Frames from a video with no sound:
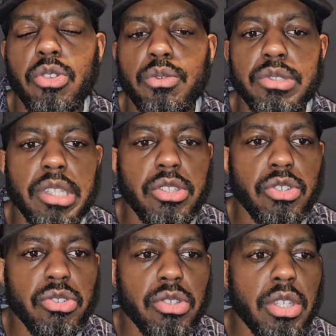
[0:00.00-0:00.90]
is obviously
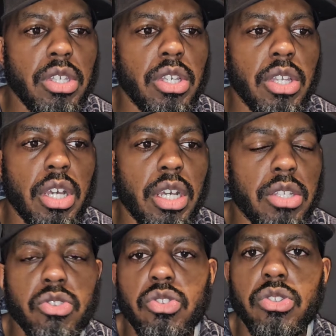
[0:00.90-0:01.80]
just
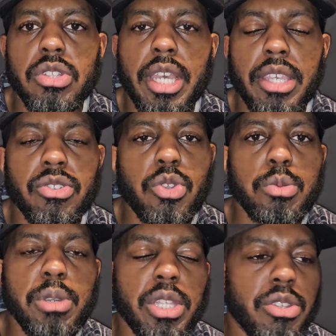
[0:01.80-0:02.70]
I guess two
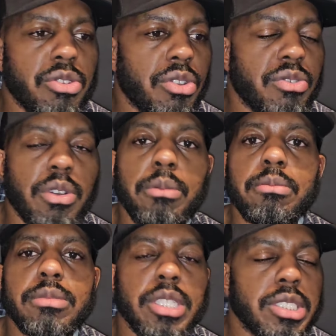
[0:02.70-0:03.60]
brothers from
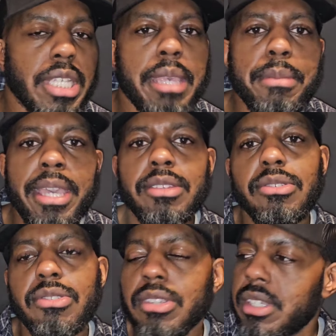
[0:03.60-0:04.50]
the same
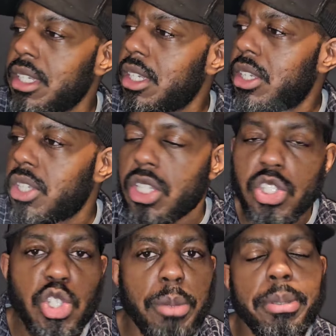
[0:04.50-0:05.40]
ends
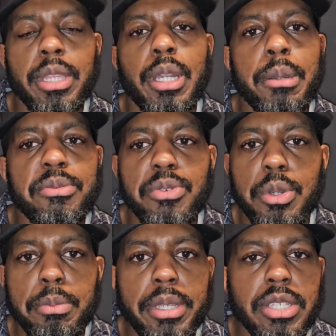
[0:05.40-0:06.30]
chopping it up
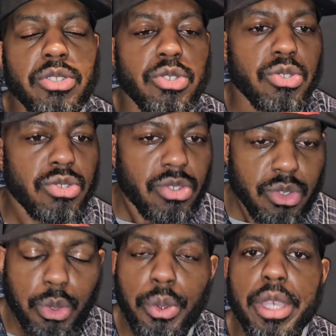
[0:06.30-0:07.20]
for a bit, just
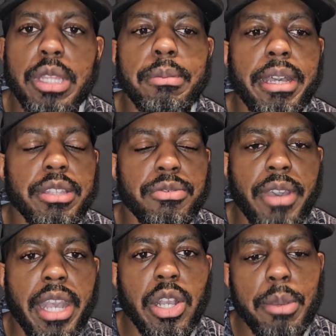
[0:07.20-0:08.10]
talking about the
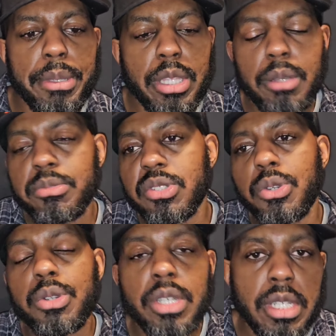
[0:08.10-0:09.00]
fight coming up. So